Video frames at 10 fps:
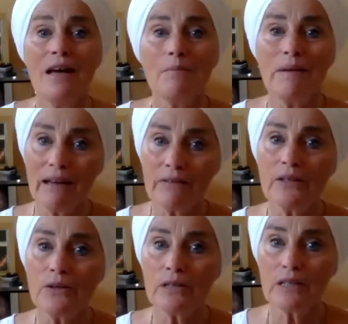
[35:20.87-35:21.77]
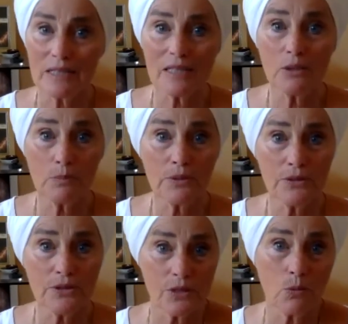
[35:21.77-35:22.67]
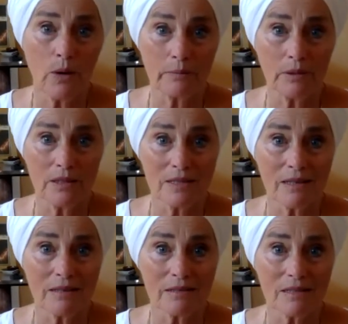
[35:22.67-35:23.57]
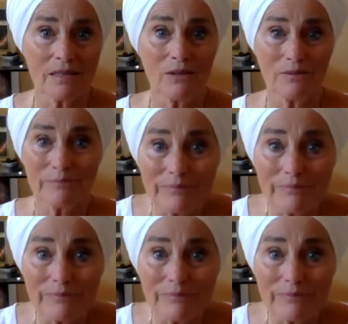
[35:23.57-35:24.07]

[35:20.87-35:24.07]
but now they know that it still produces white blood cells. So